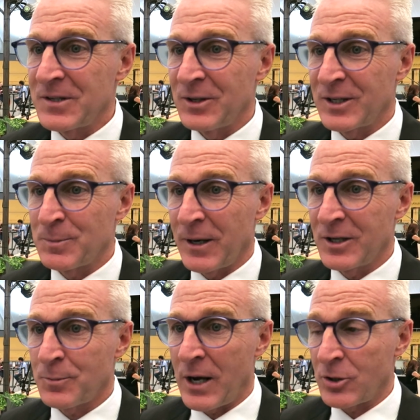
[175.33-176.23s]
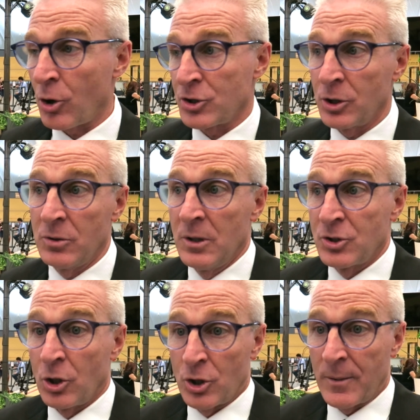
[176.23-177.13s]
to experience product or to,
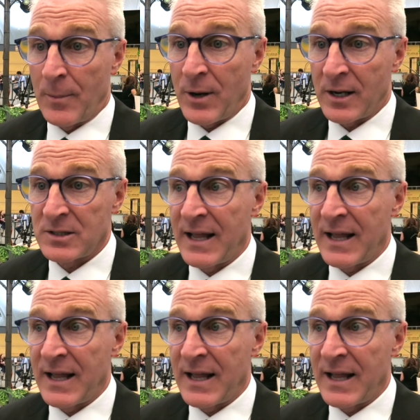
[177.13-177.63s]
to learn about products.